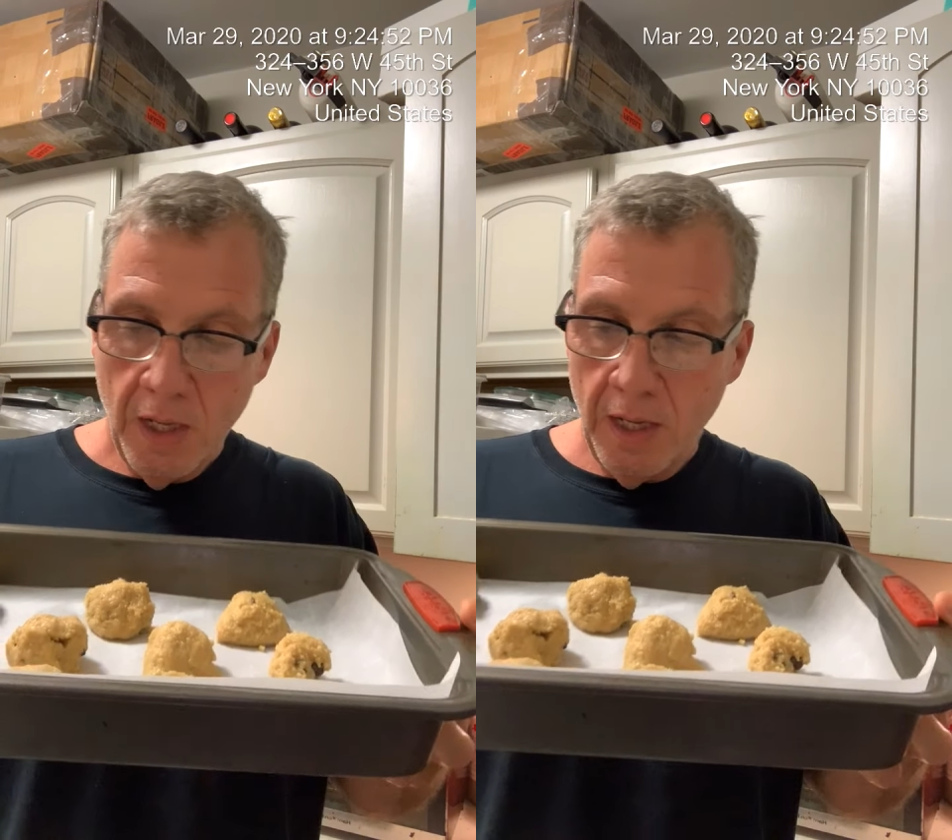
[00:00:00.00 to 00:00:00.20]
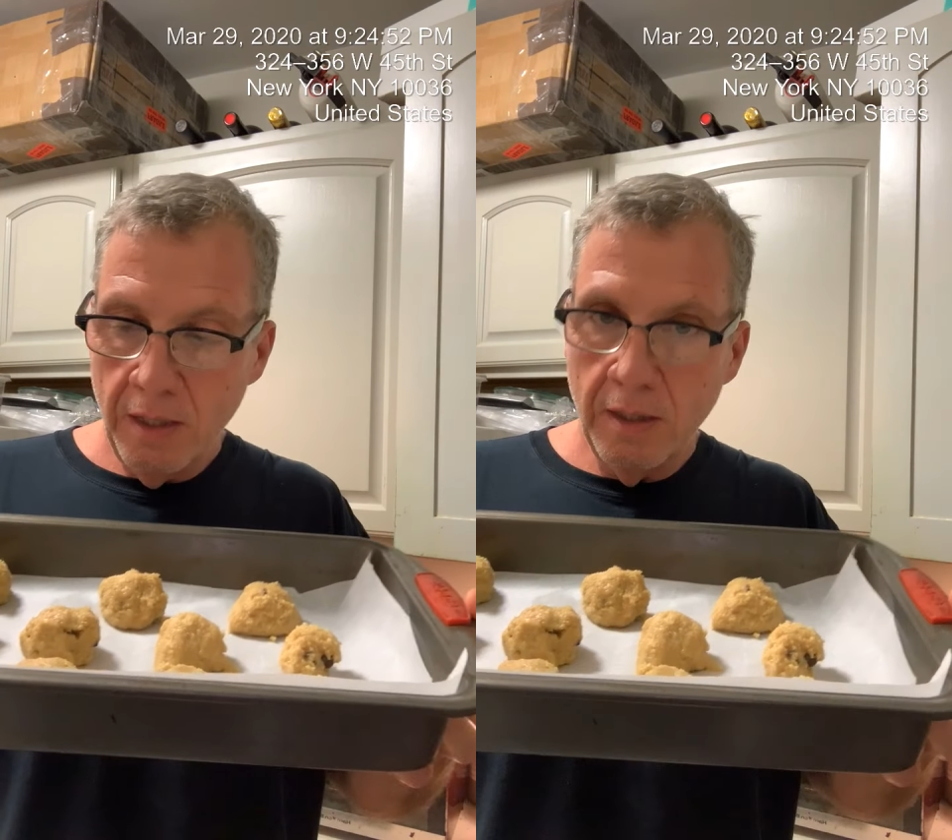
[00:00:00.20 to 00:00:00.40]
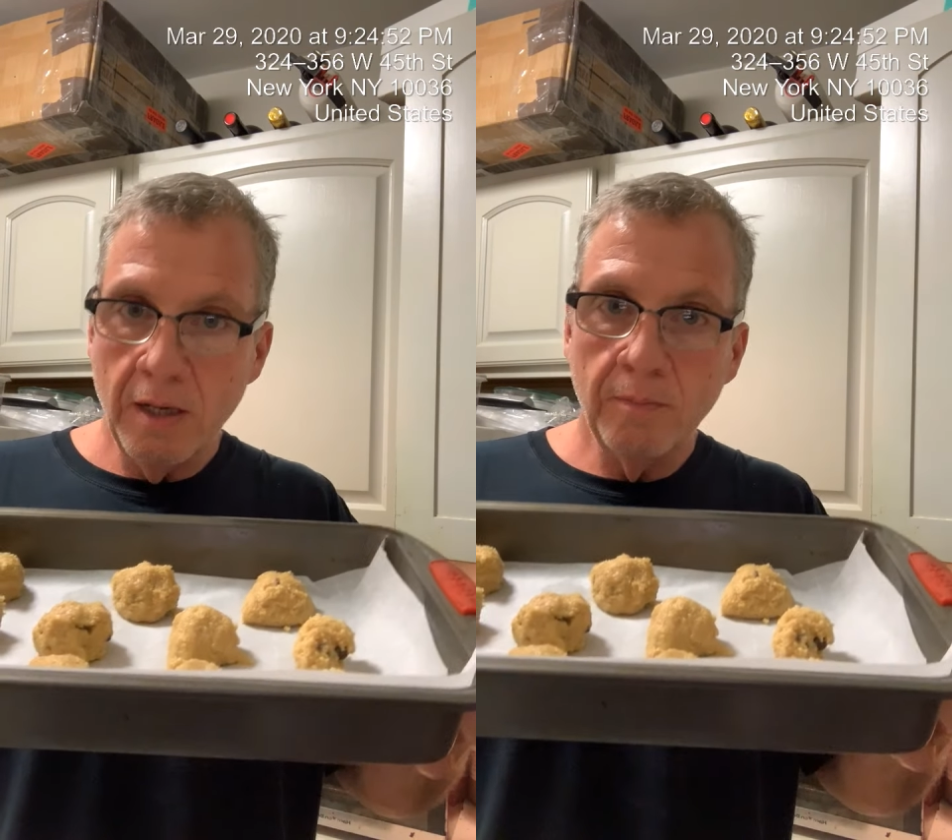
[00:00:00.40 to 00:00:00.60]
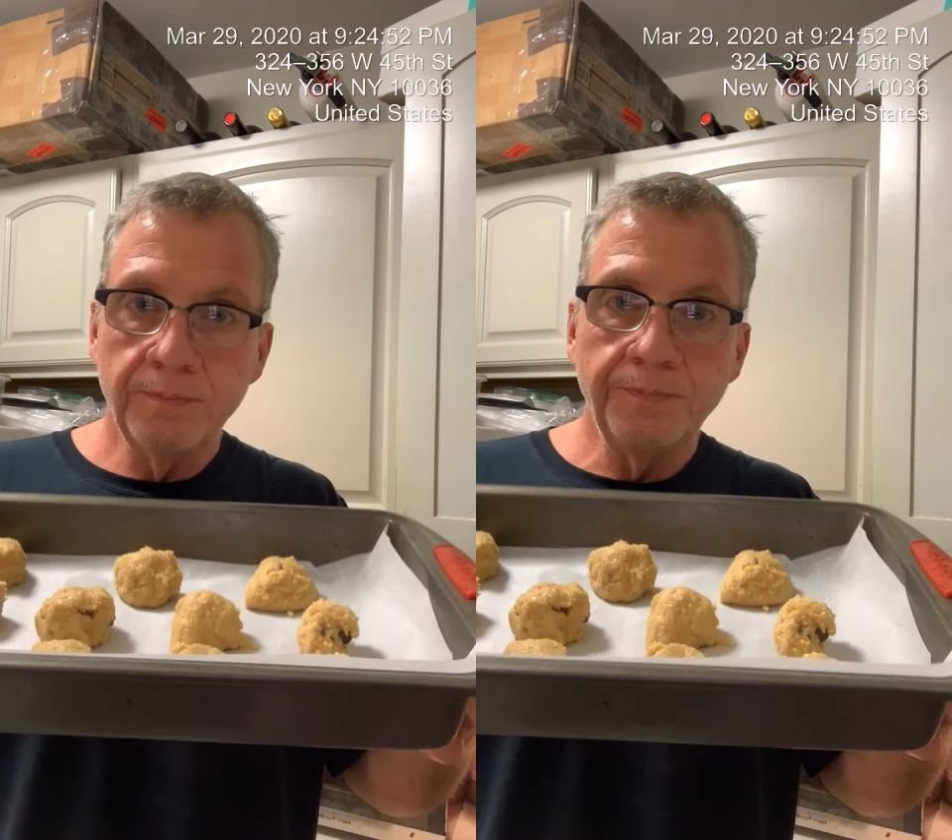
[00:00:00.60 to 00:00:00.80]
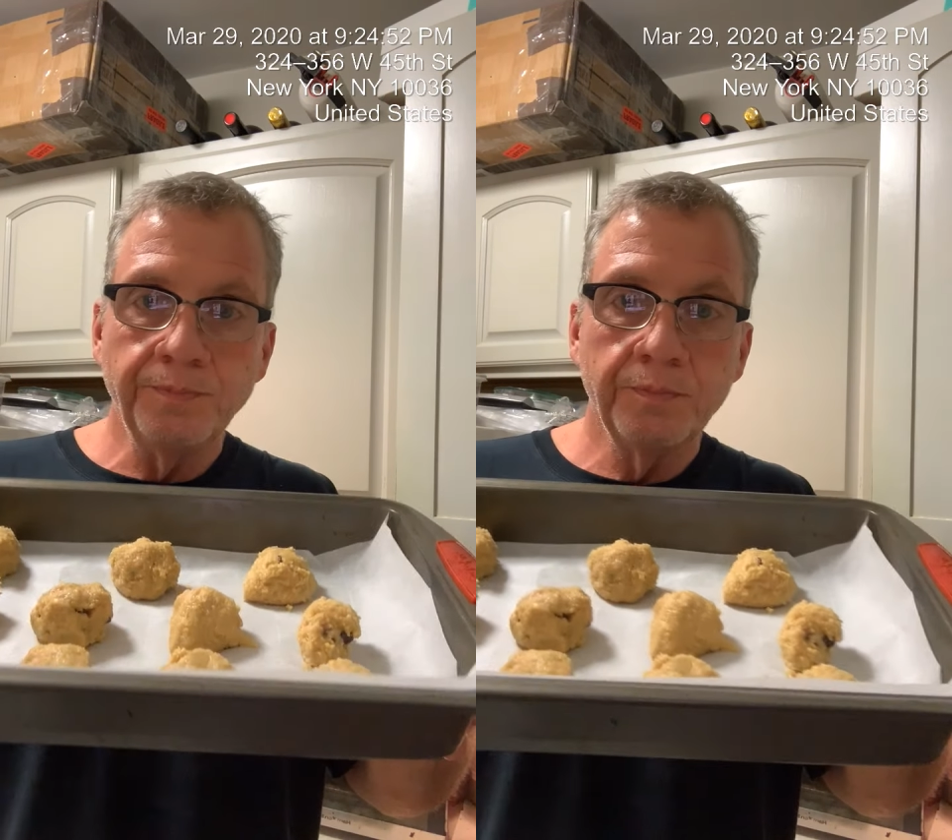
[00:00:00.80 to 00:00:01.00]
And
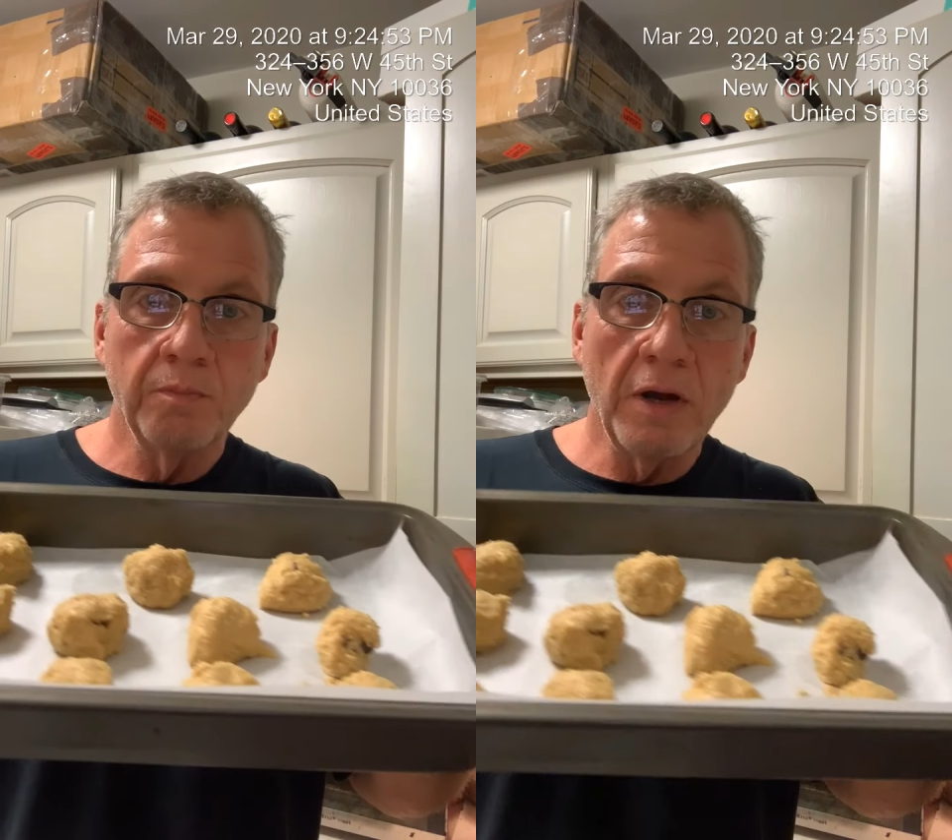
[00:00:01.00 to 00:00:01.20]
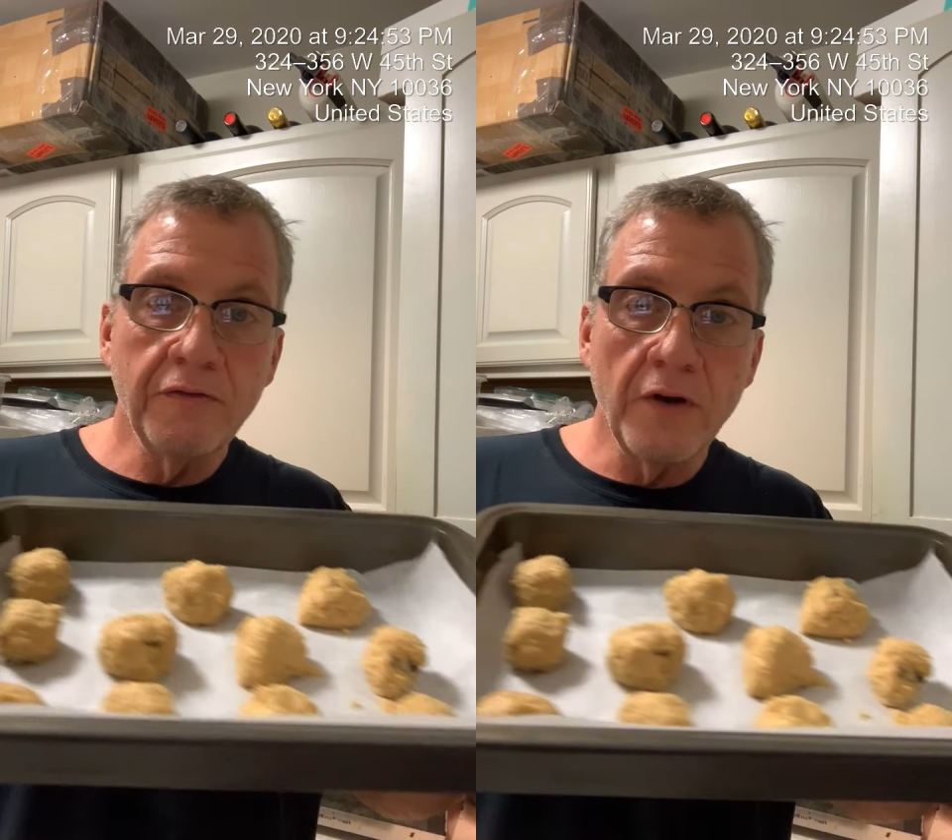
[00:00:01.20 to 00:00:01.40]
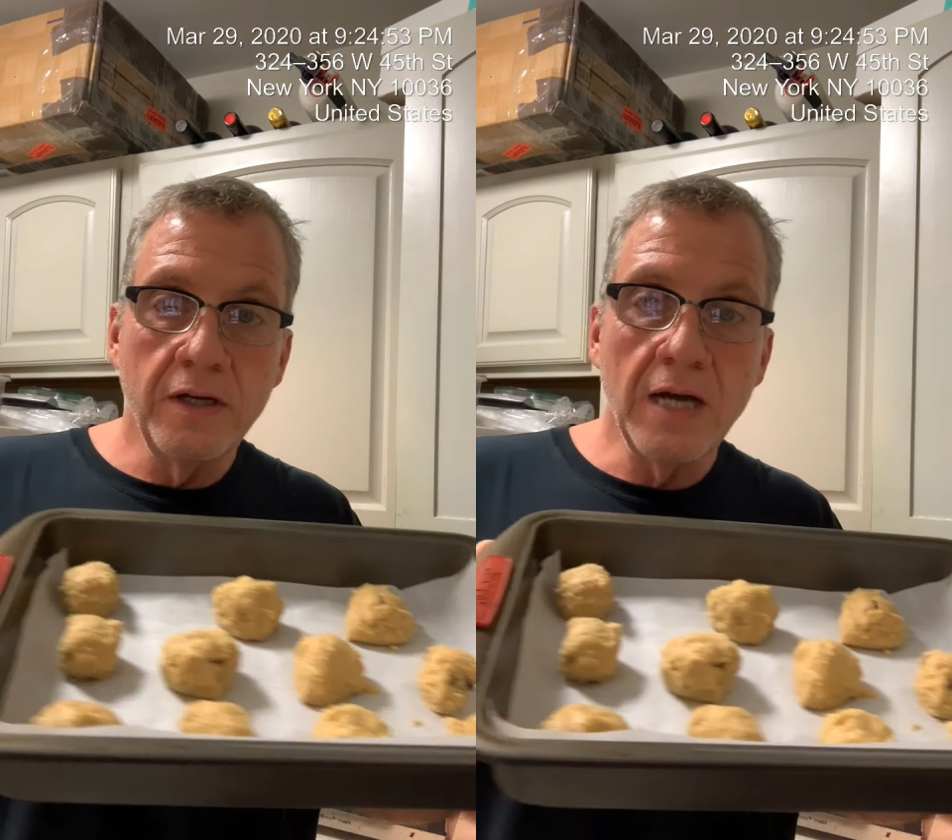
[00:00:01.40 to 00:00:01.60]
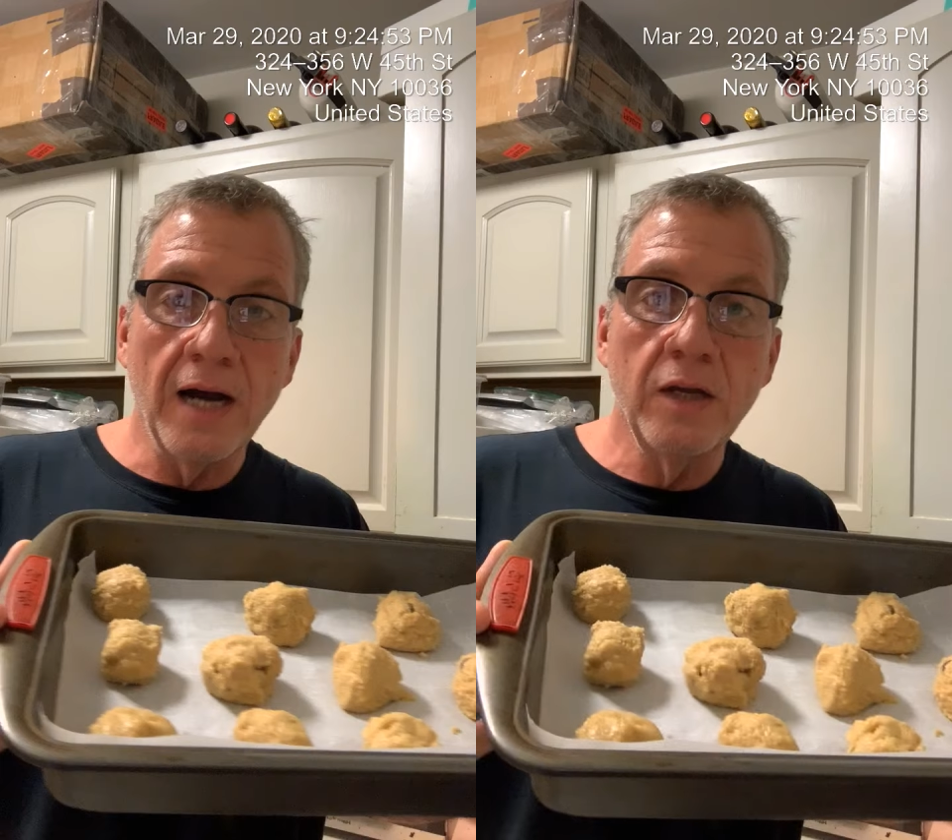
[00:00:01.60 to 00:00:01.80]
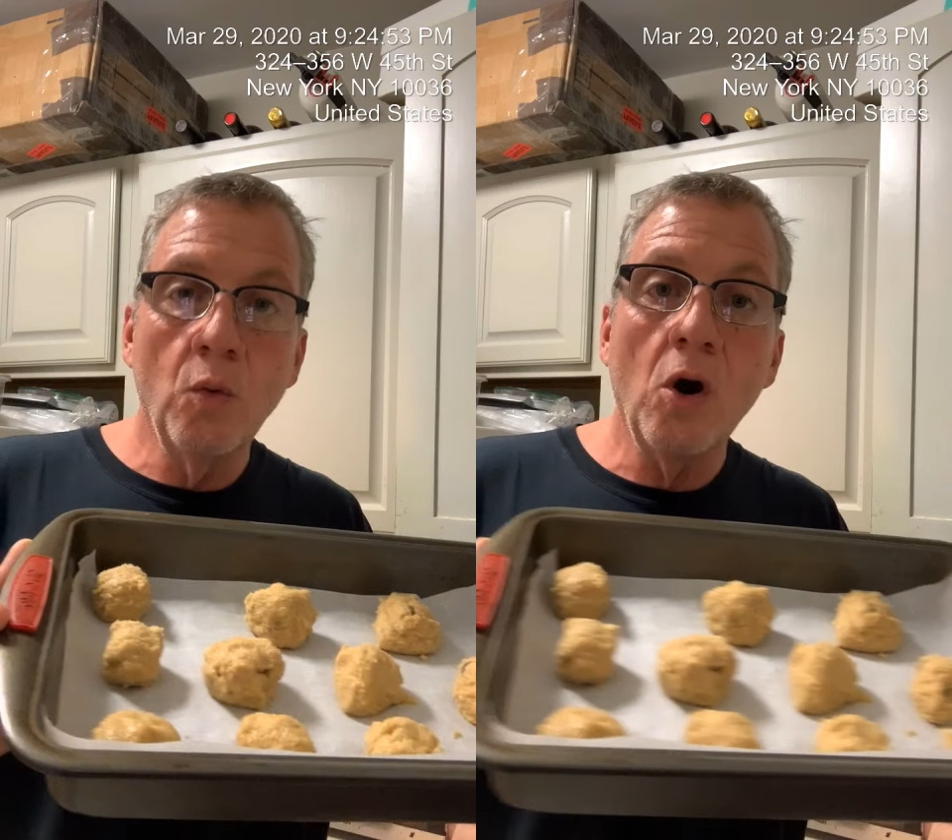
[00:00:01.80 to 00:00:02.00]
my friend
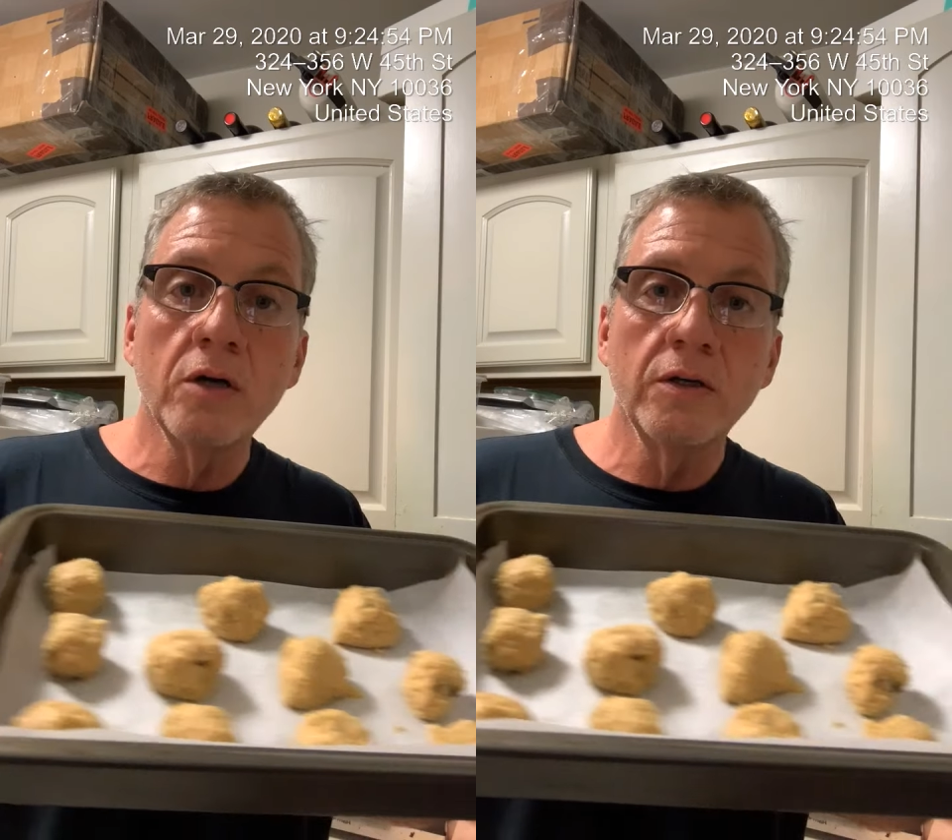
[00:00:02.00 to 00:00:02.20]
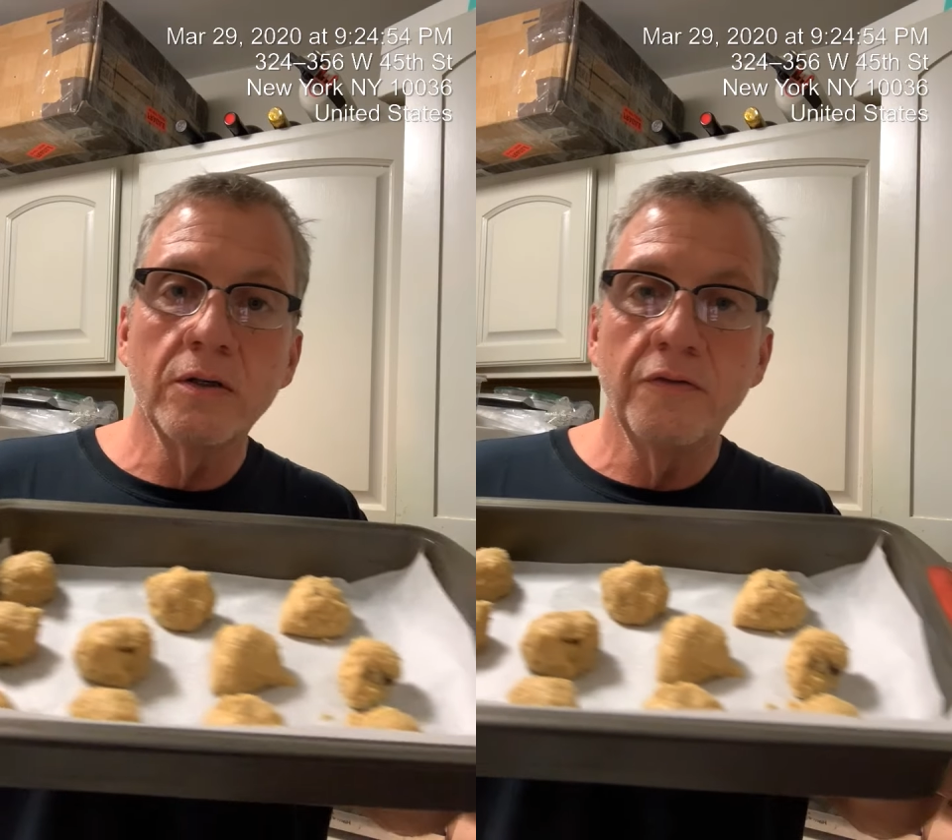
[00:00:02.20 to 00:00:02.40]
Dottie Walker,